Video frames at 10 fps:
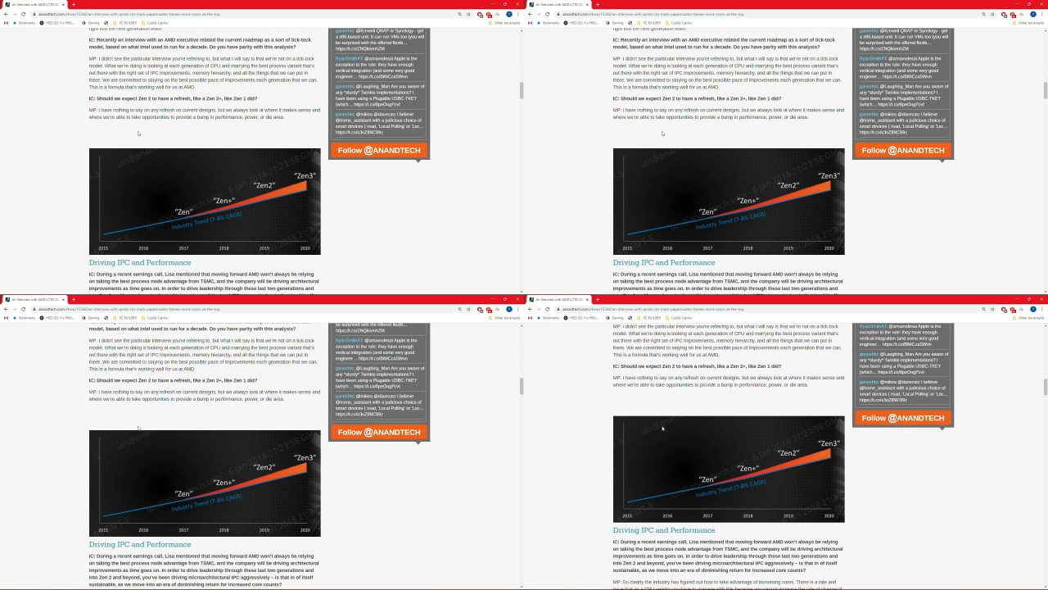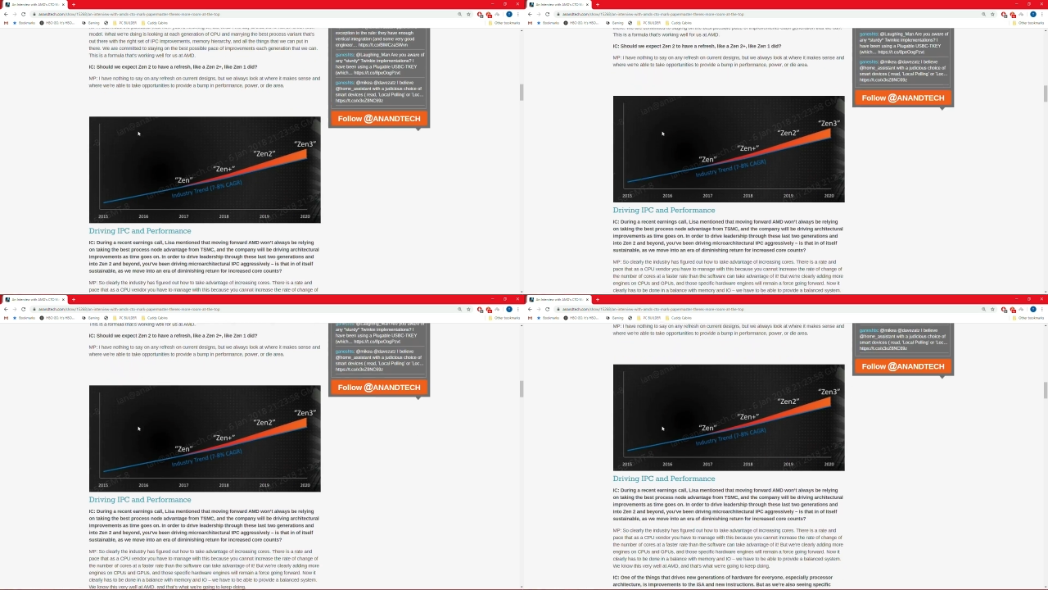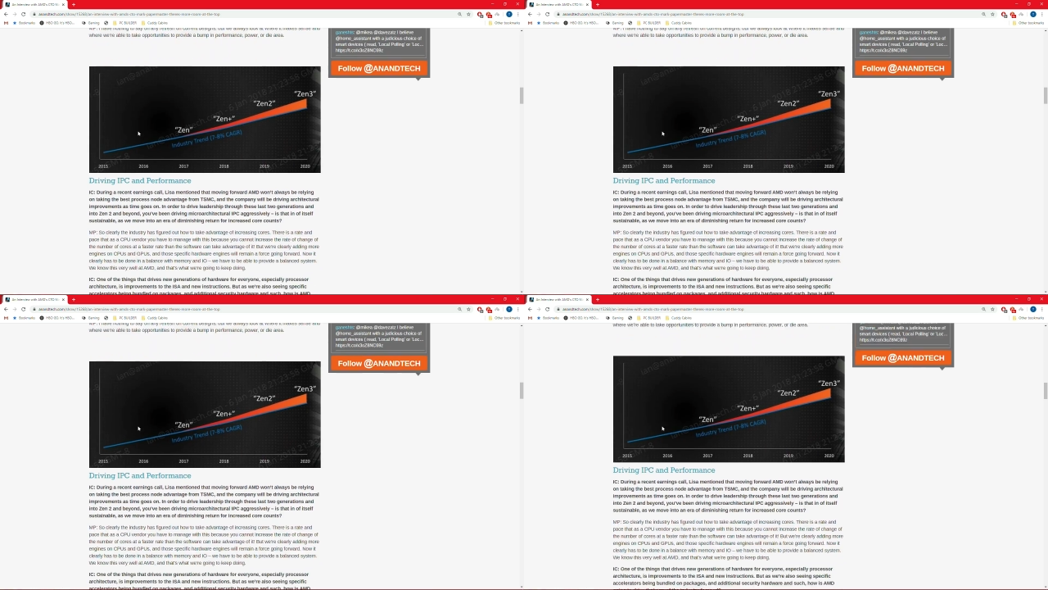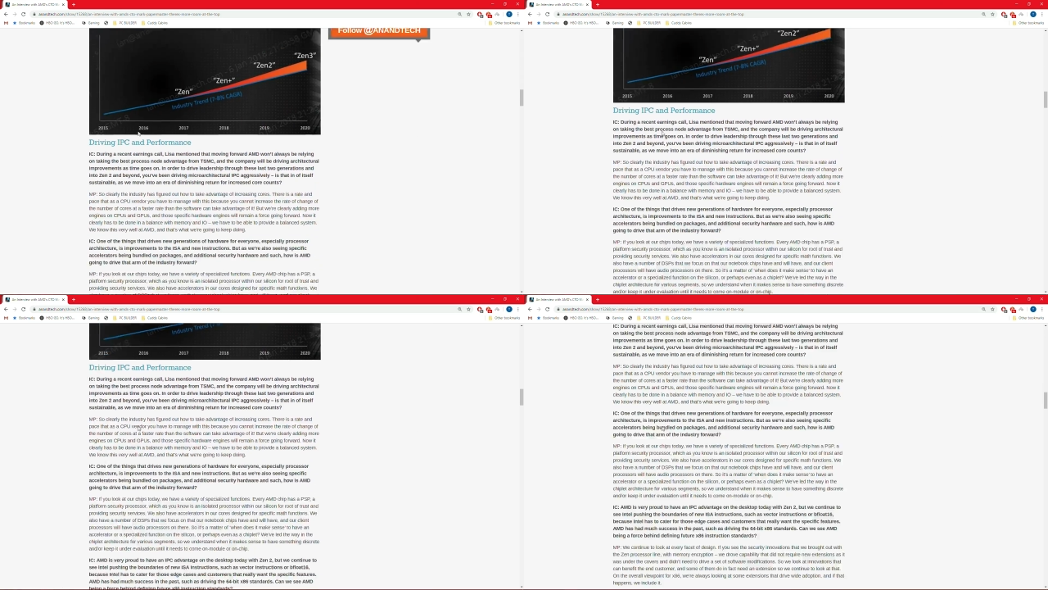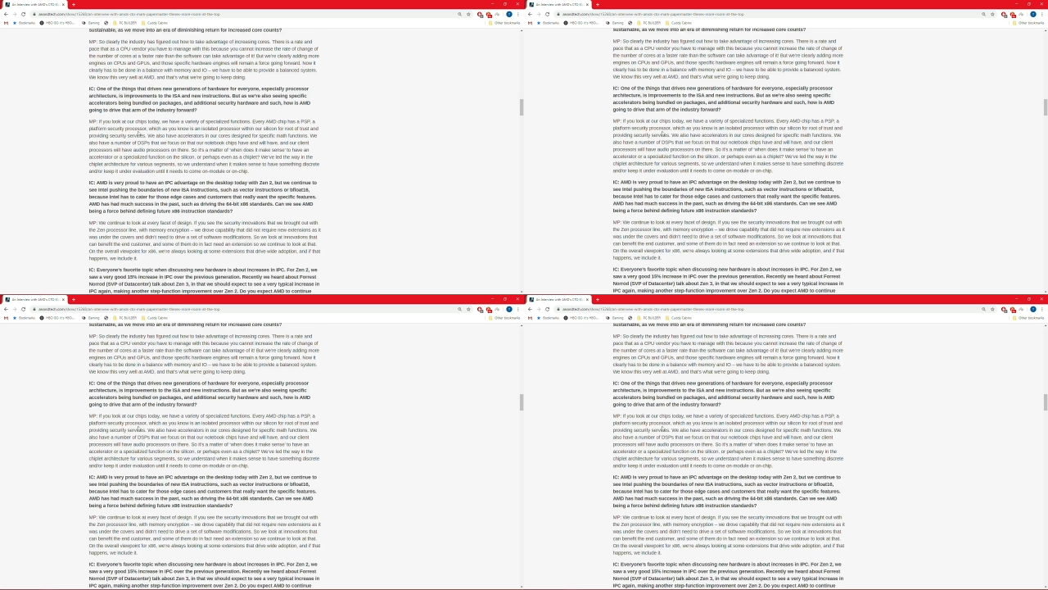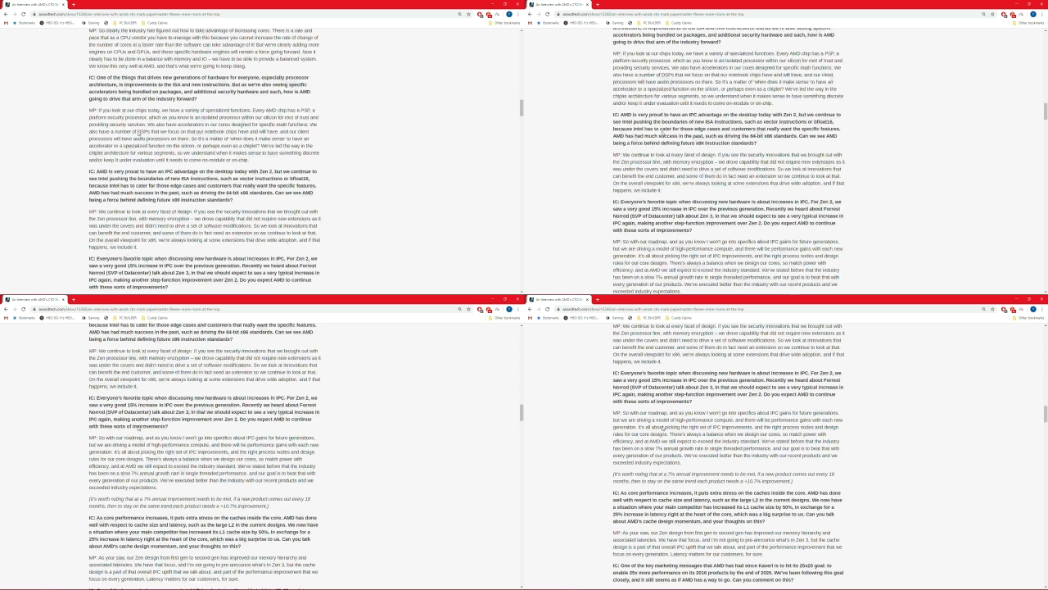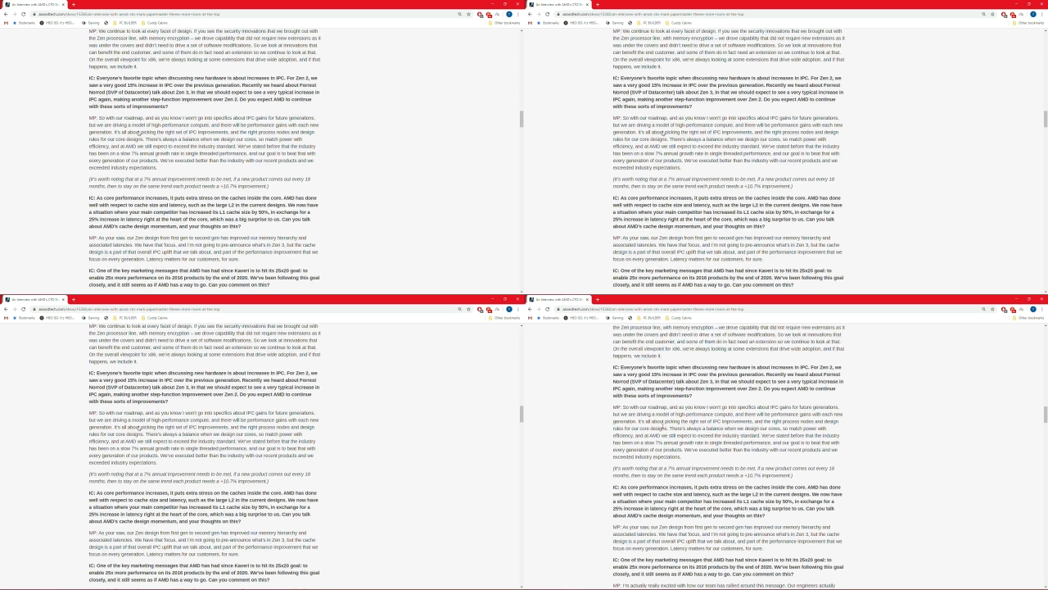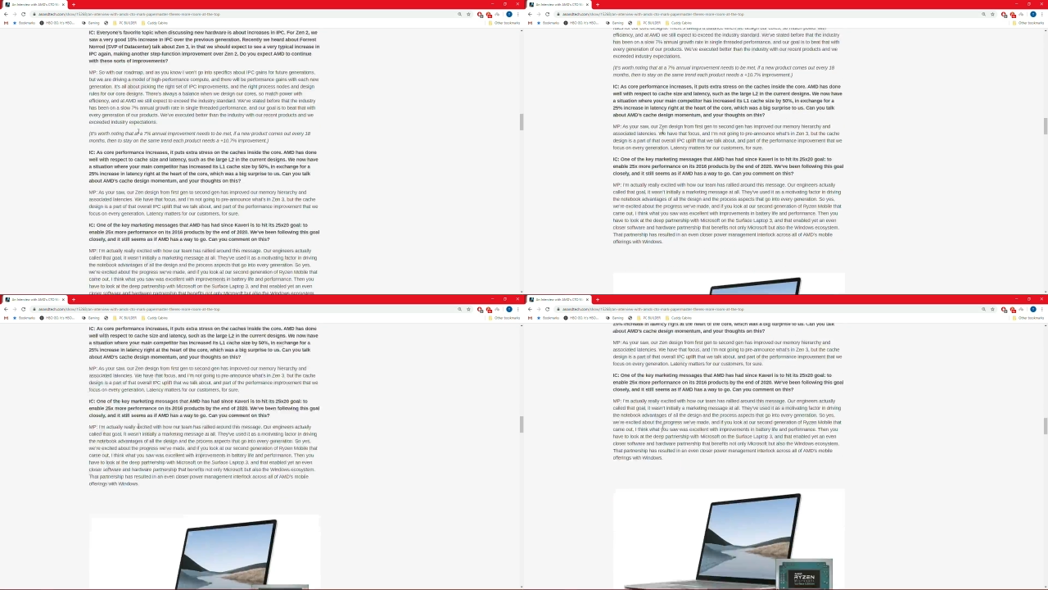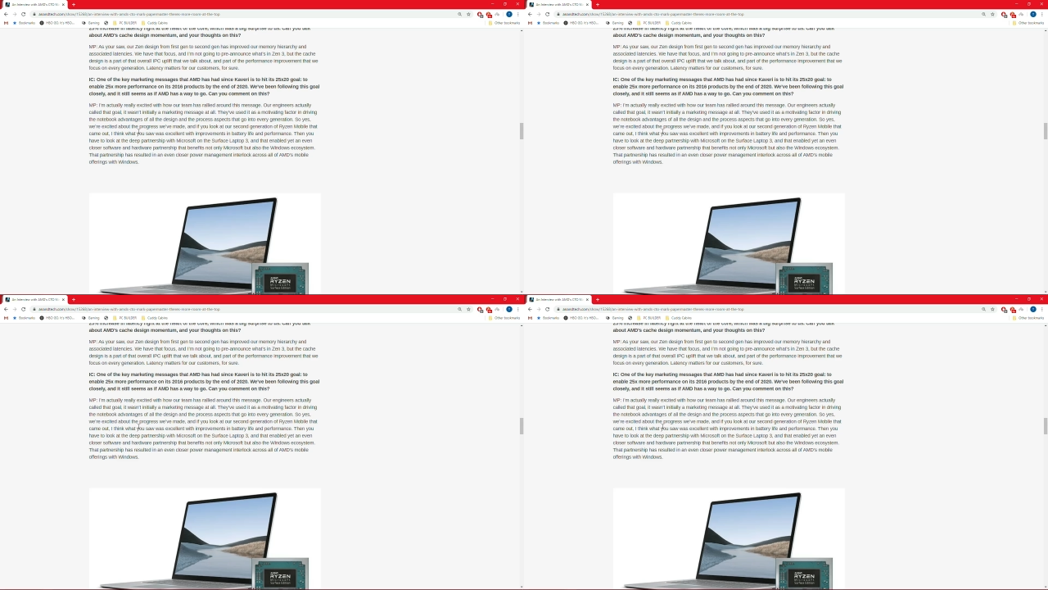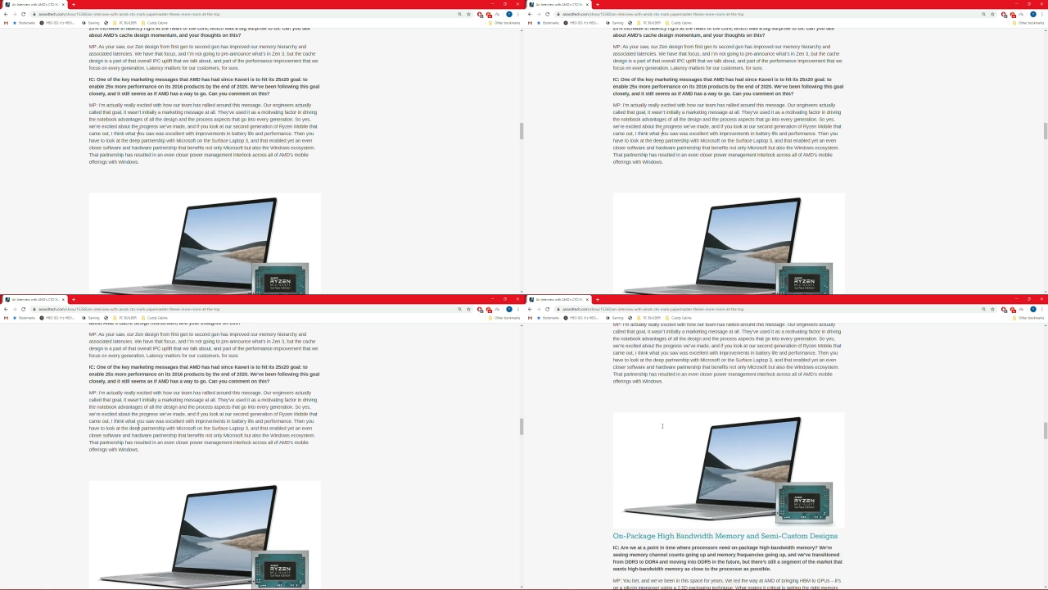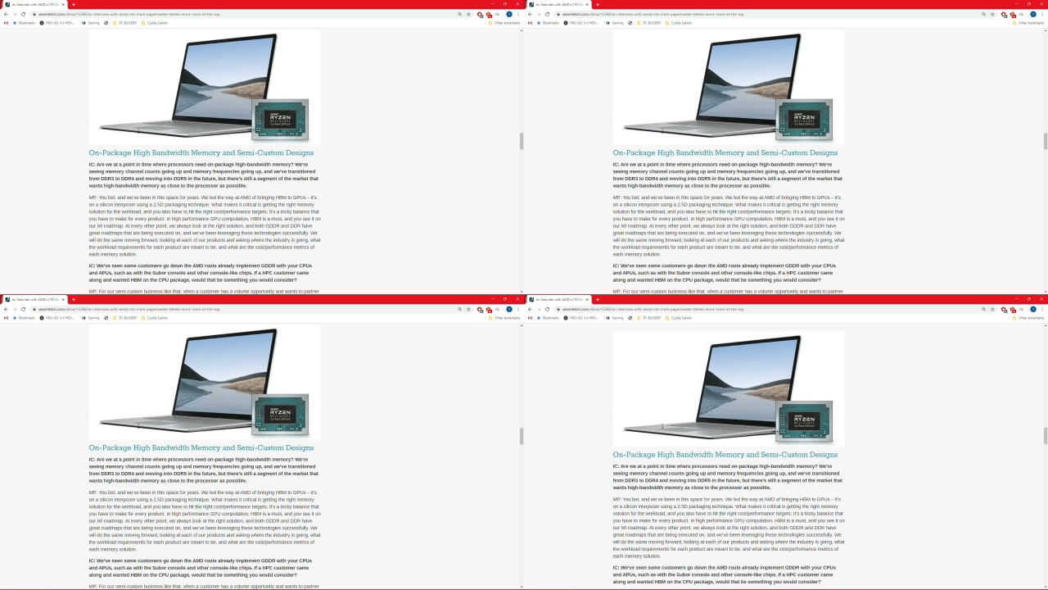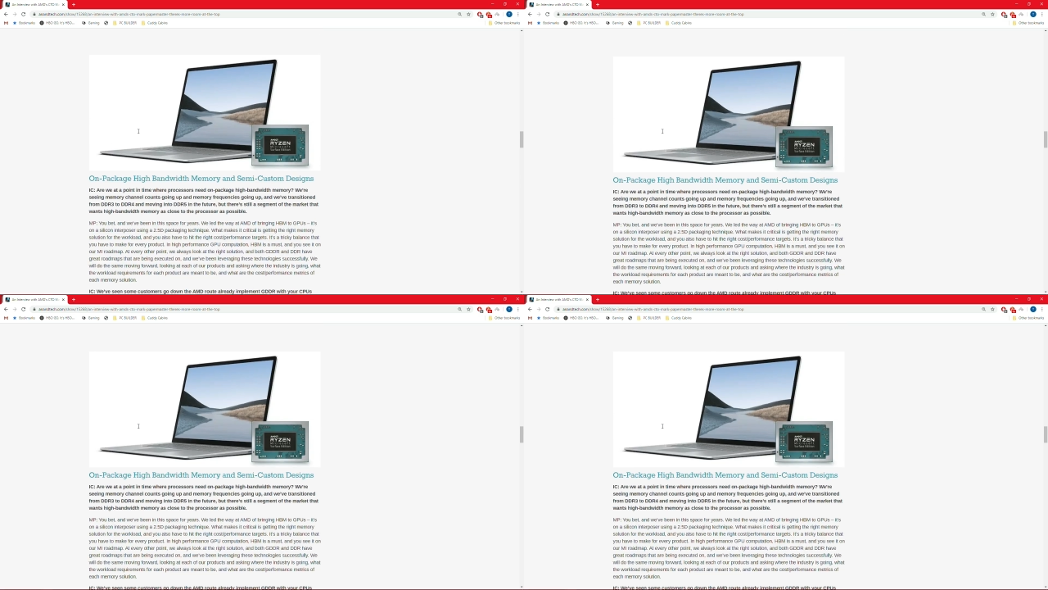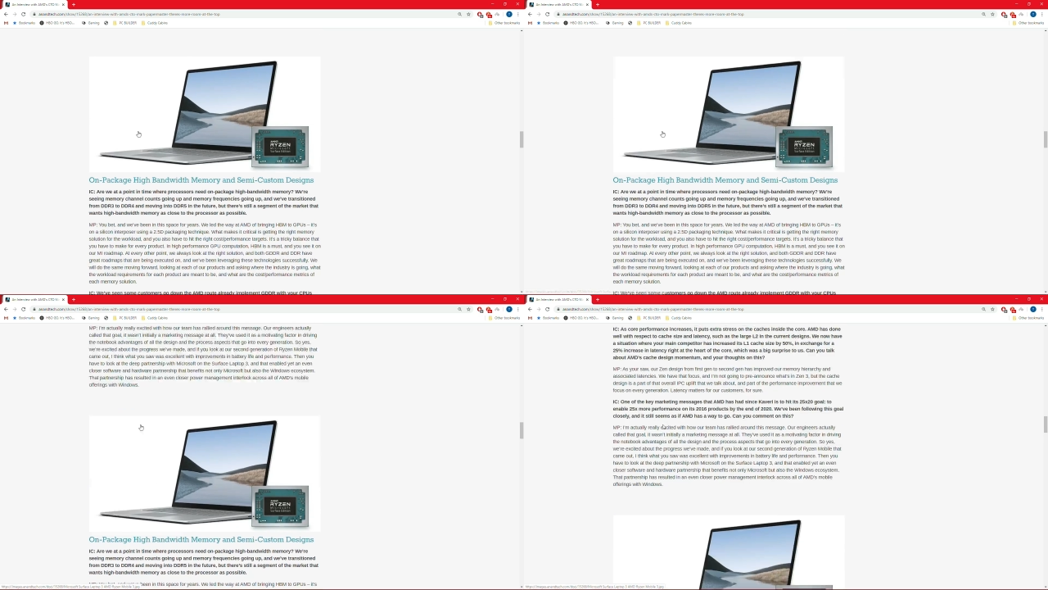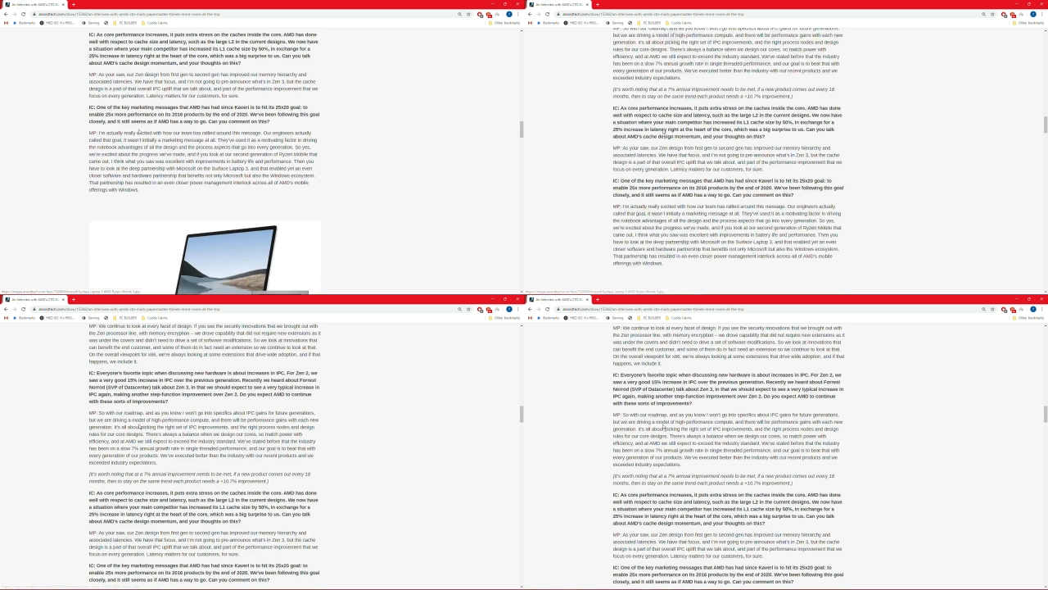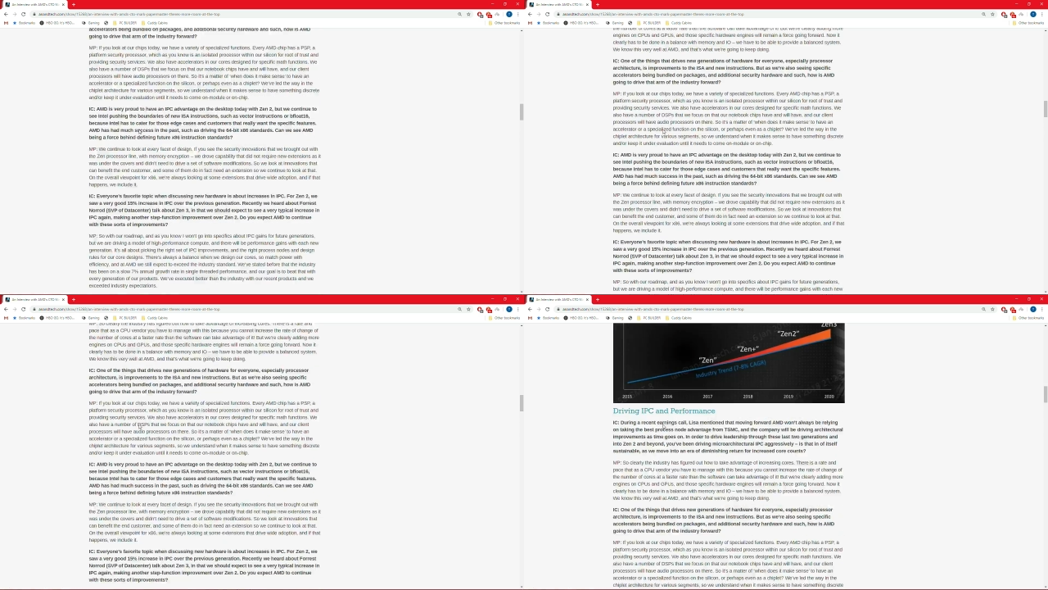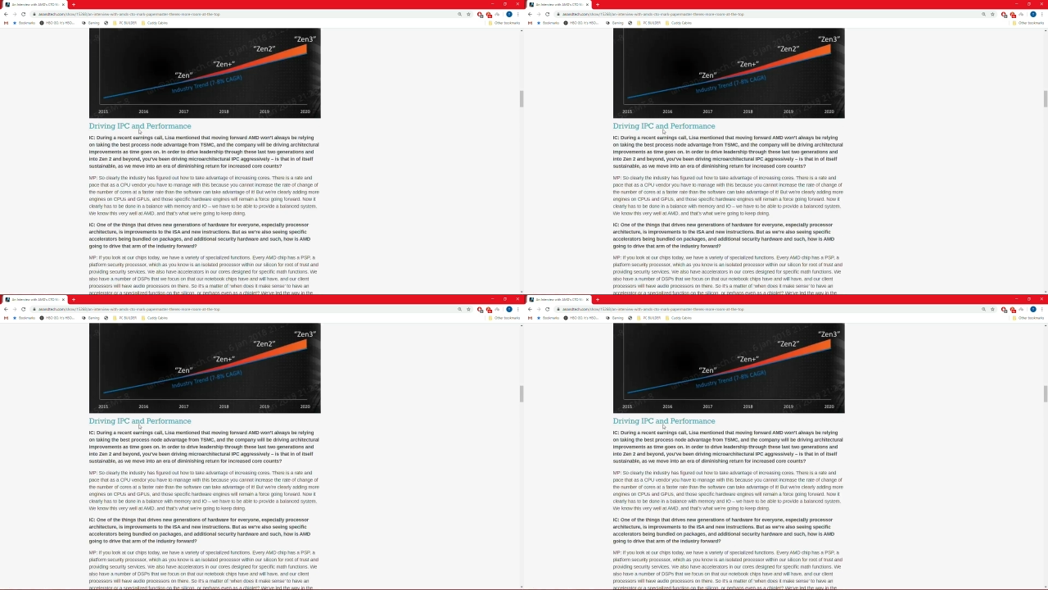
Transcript: [unreadable: no face in view]